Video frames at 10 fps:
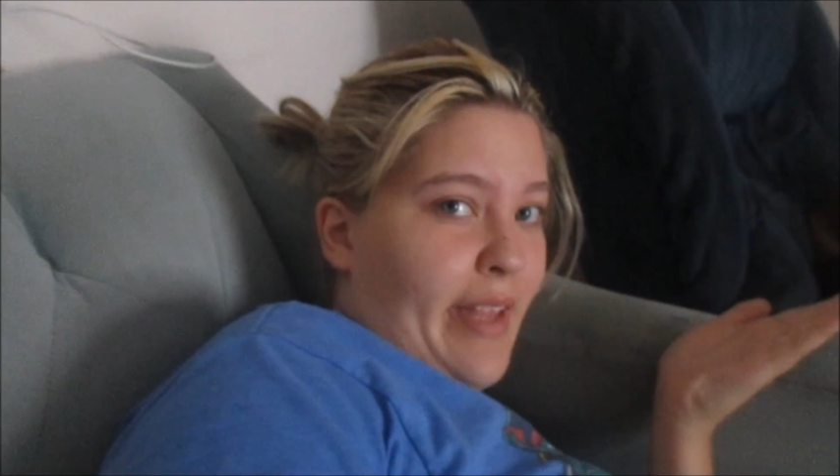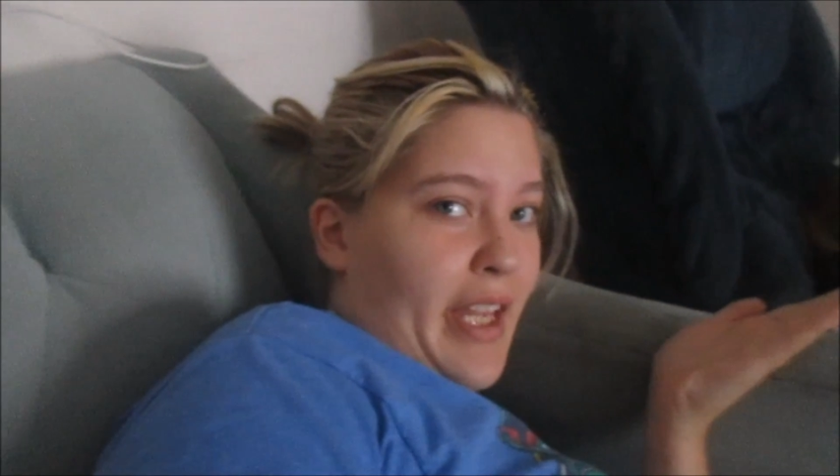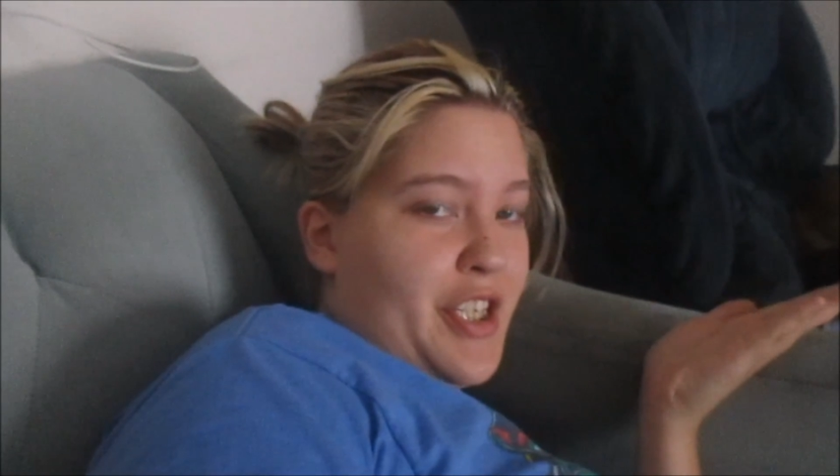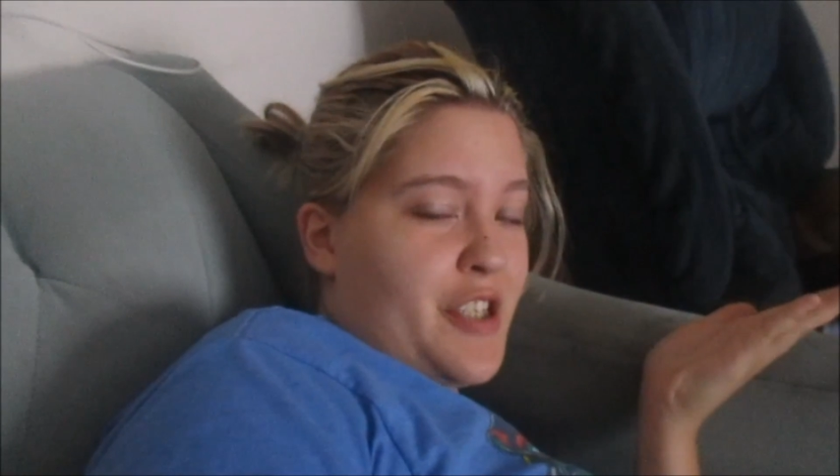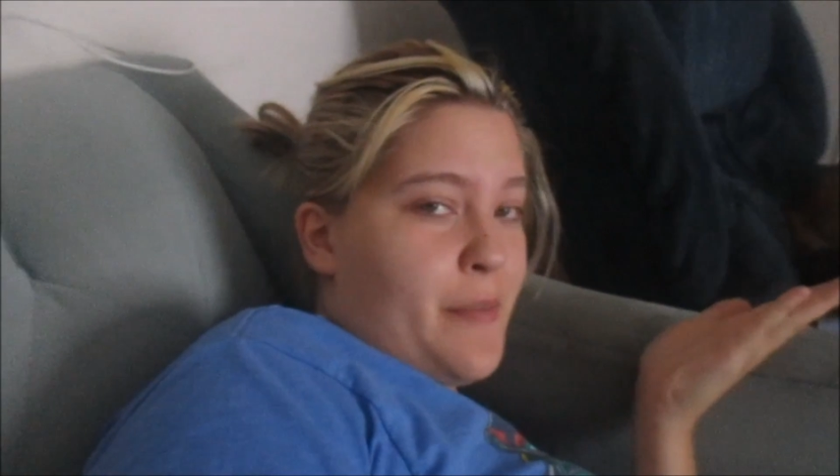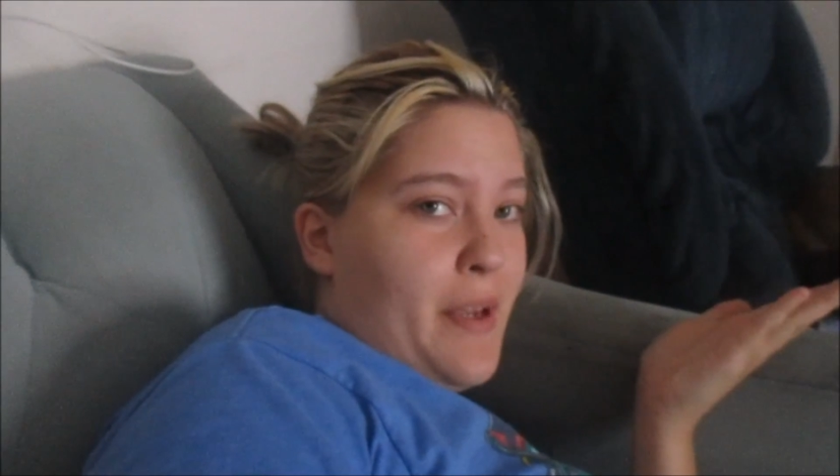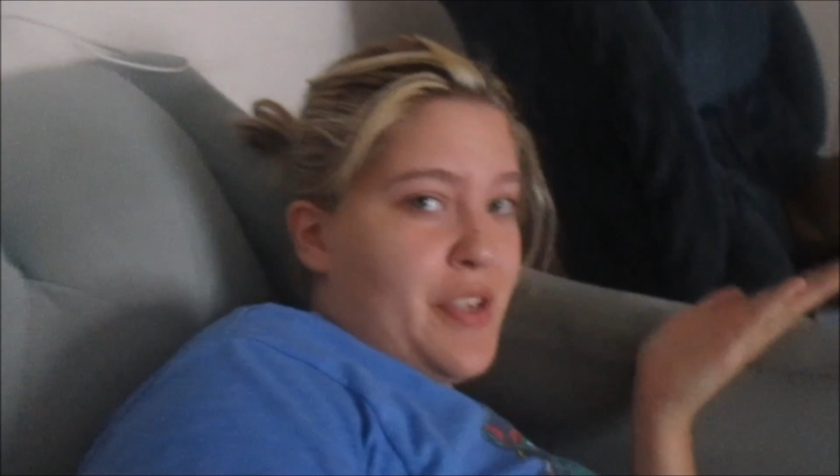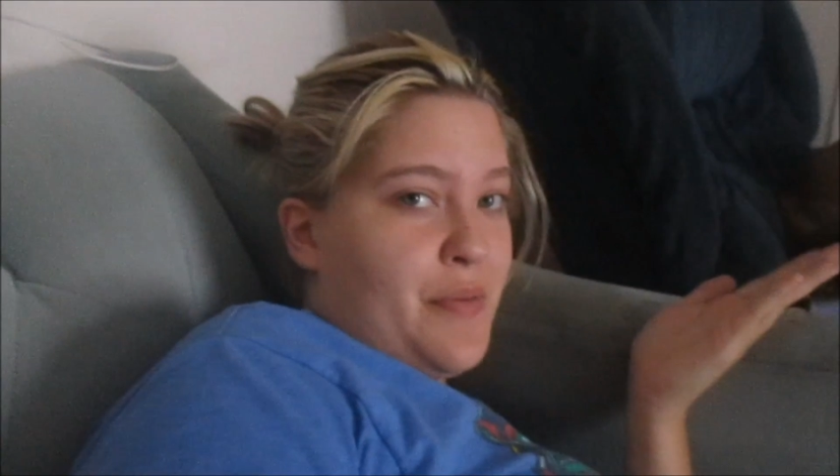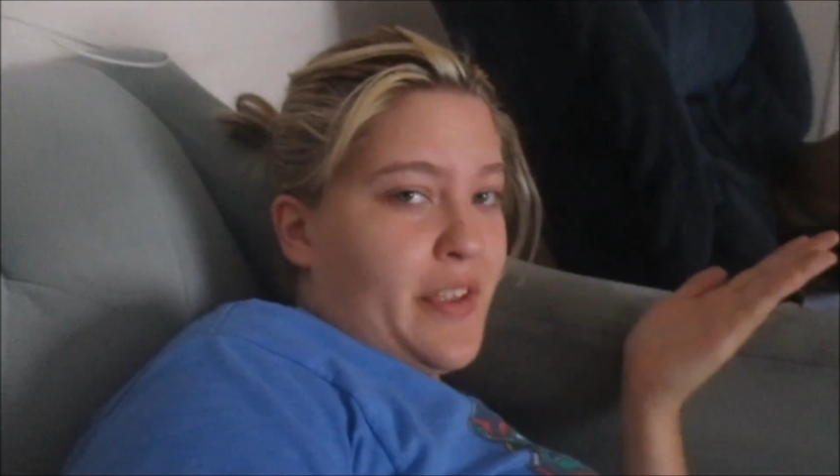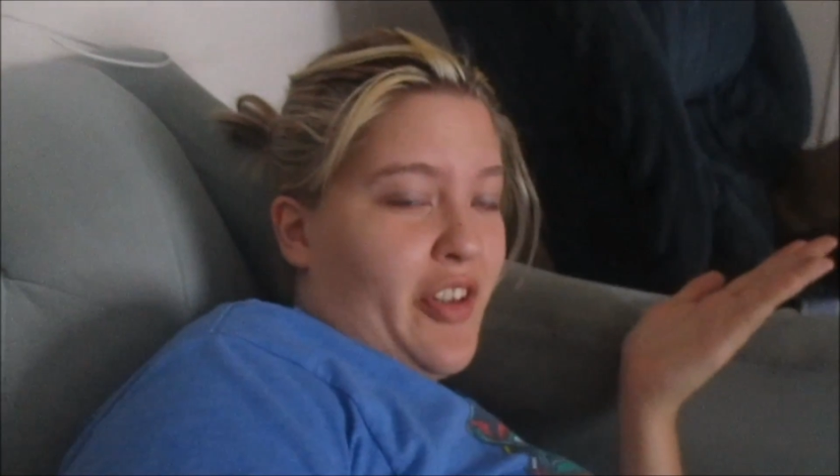I just
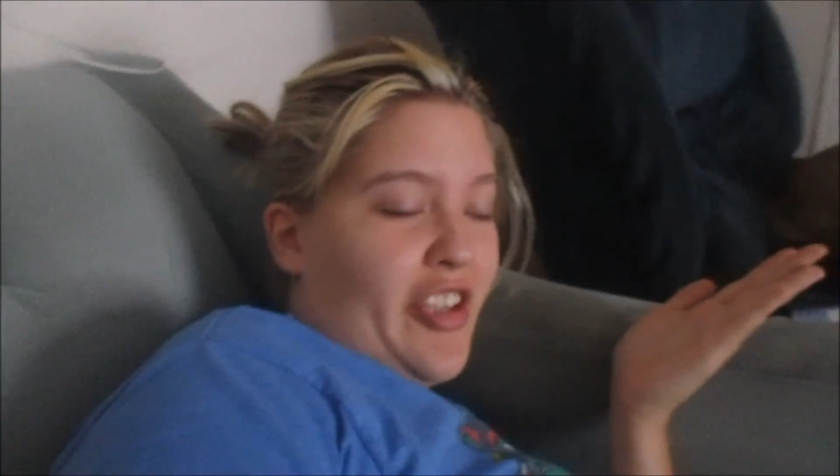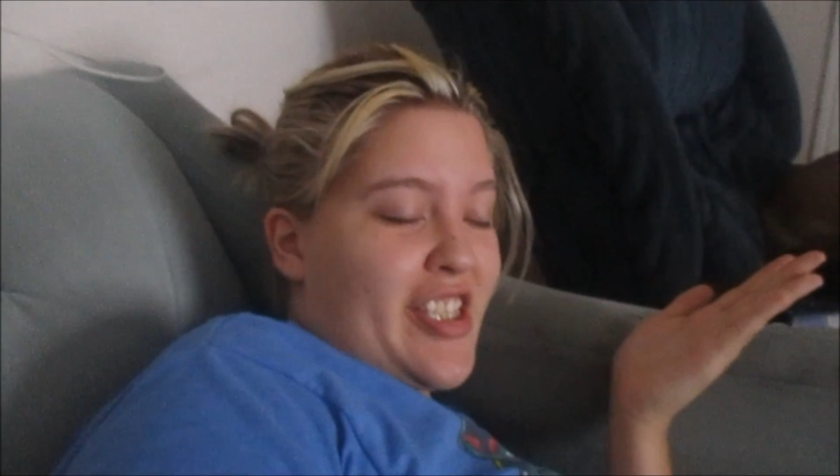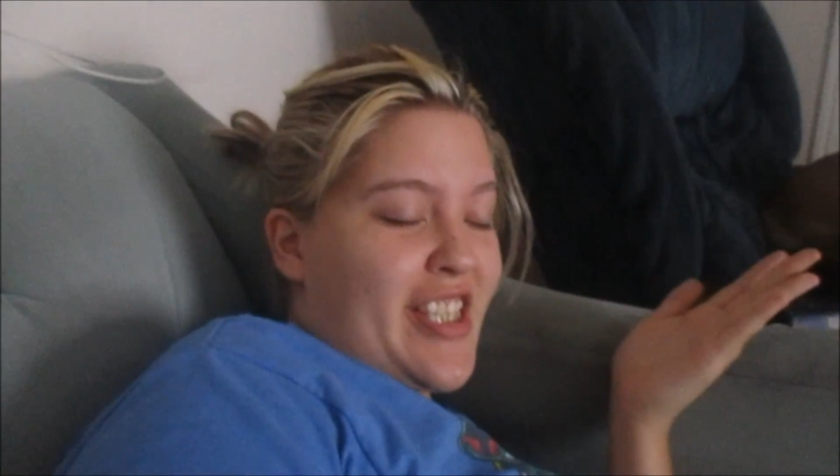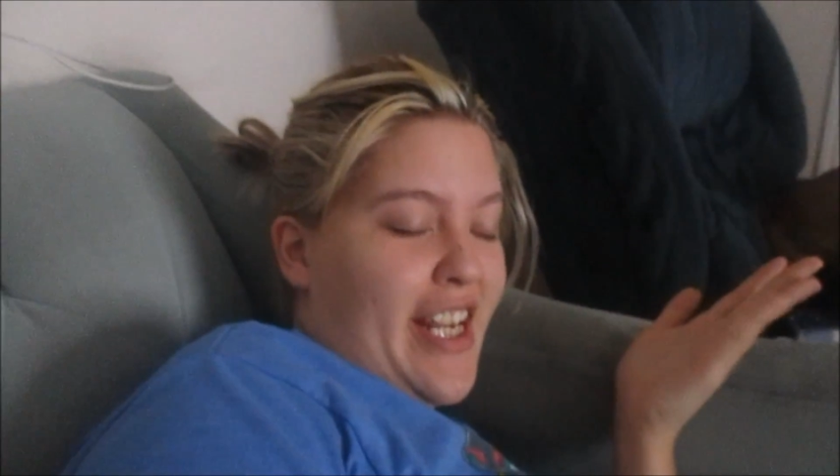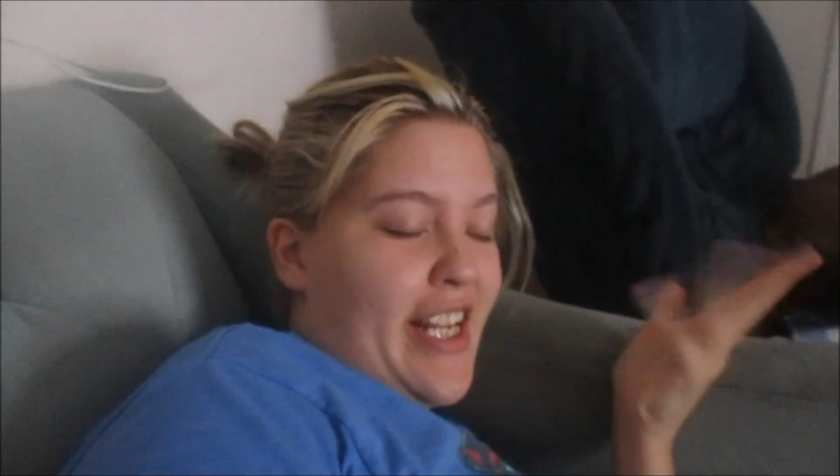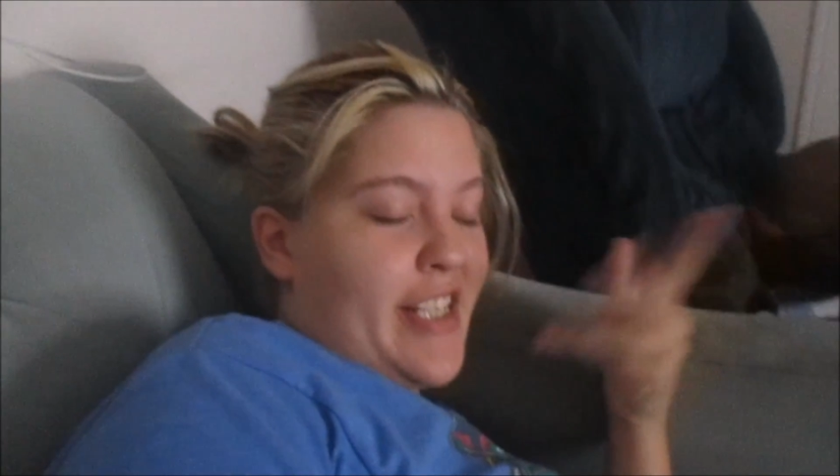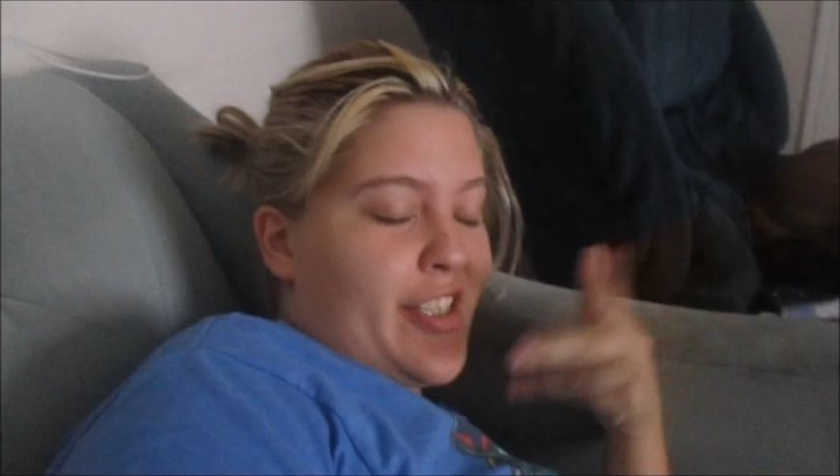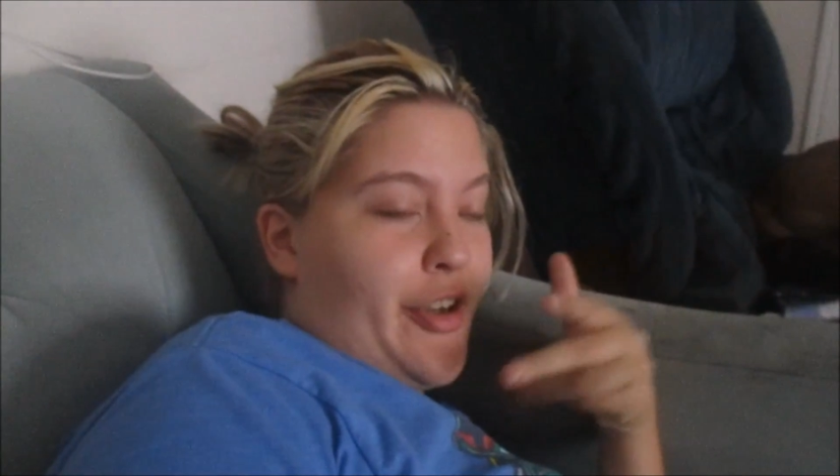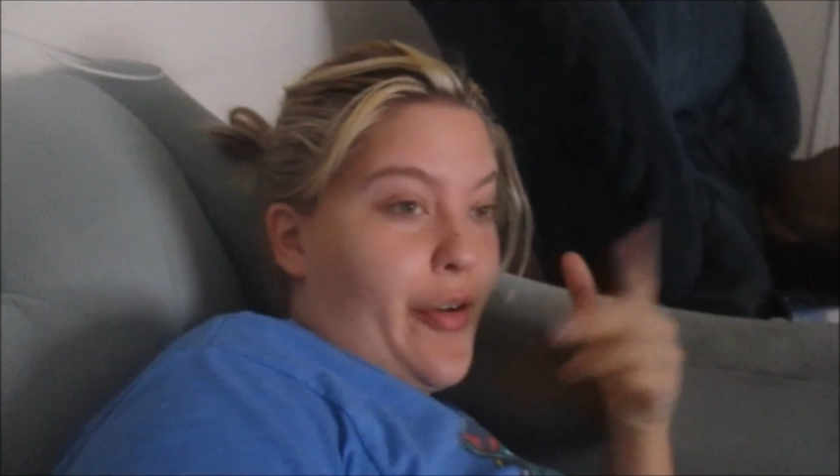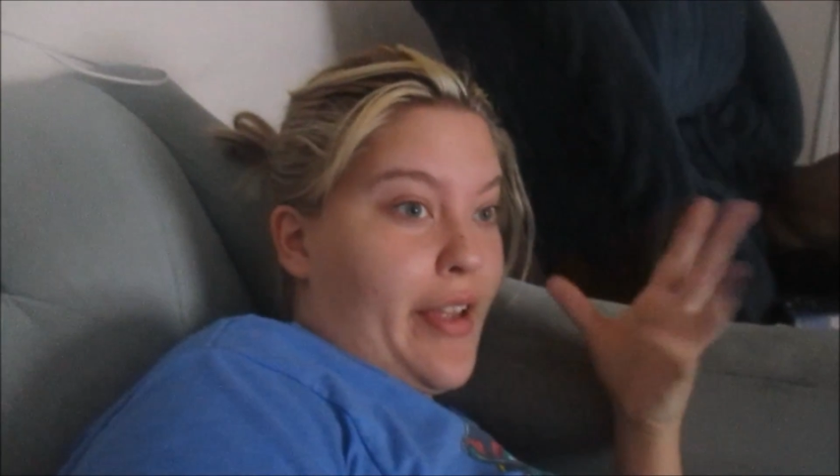messed with all the
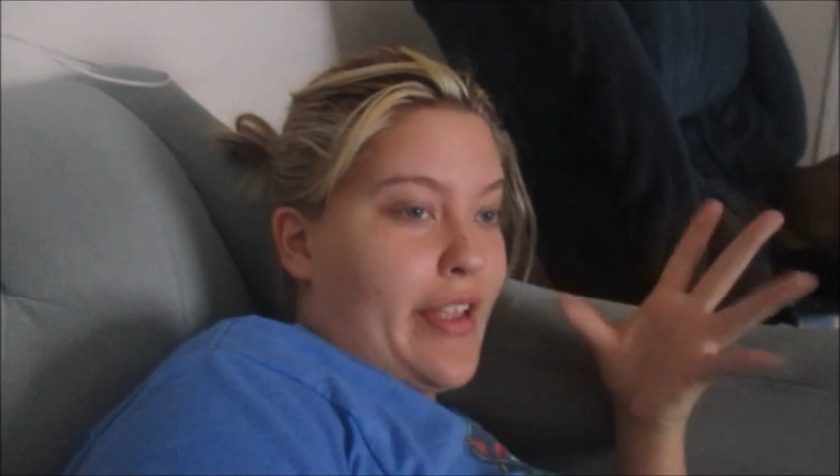settings, so